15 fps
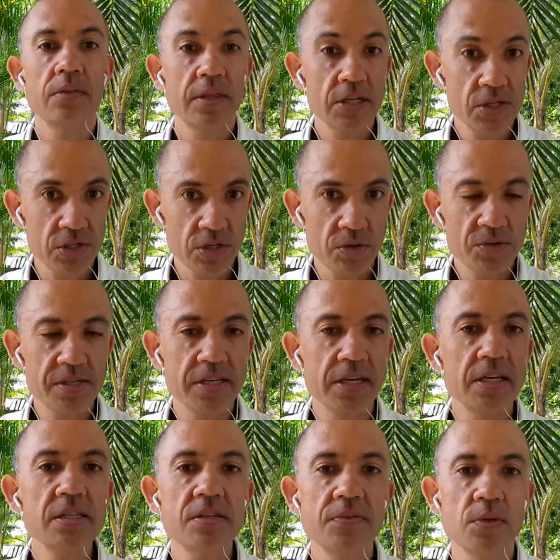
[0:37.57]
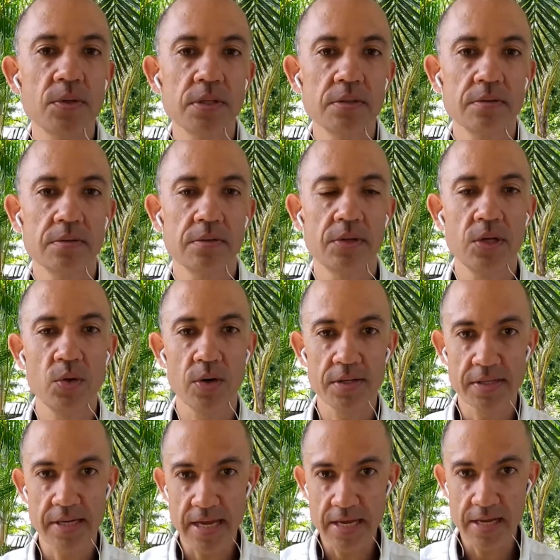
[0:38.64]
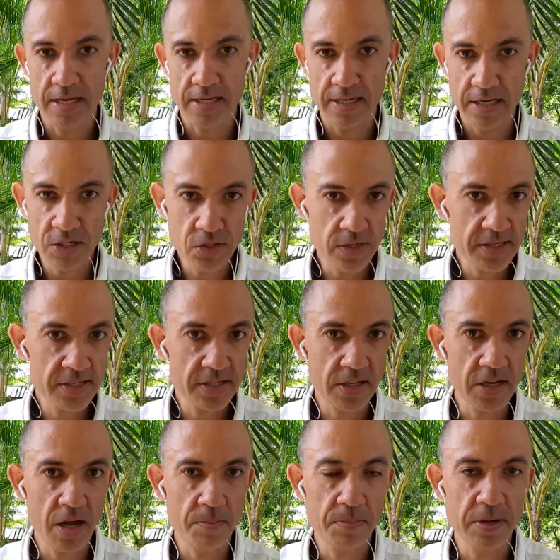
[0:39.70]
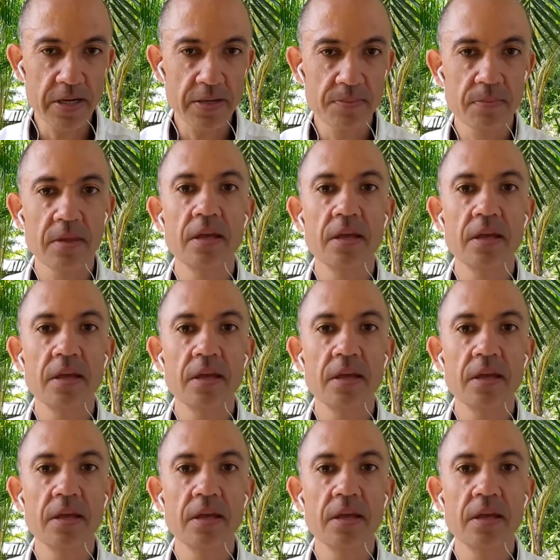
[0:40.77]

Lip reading: This shows the interviewer that you are taking an interest in the company